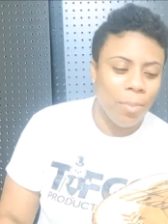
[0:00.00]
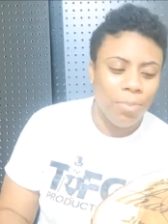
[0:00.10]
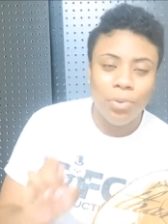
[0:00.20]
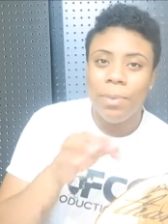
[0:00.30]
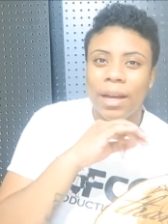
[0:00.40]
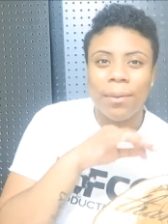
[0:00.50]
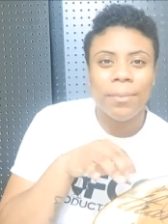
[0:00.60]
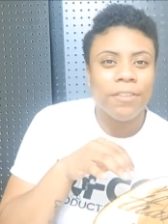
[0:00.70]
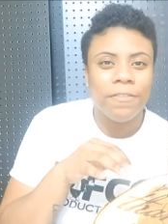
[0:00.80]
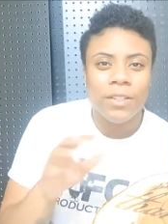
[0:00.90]
blueberry
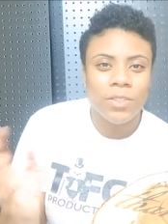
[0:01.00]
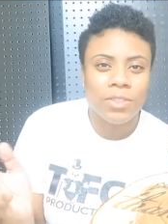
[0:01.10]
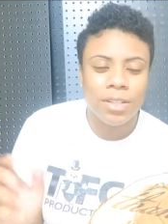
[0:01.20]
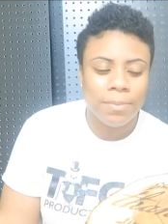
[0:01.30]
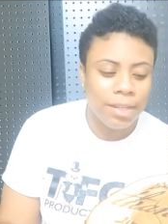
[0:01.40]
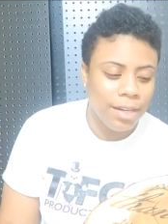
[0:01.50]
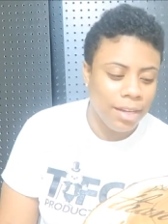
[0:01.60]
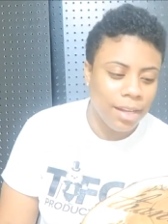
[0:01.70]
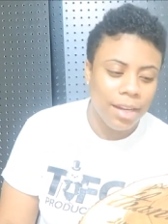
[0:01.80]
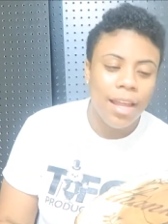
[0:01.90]
muffins or something
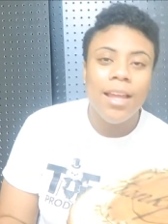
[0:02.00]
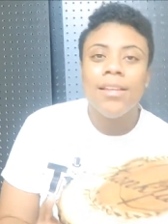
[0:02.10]
in it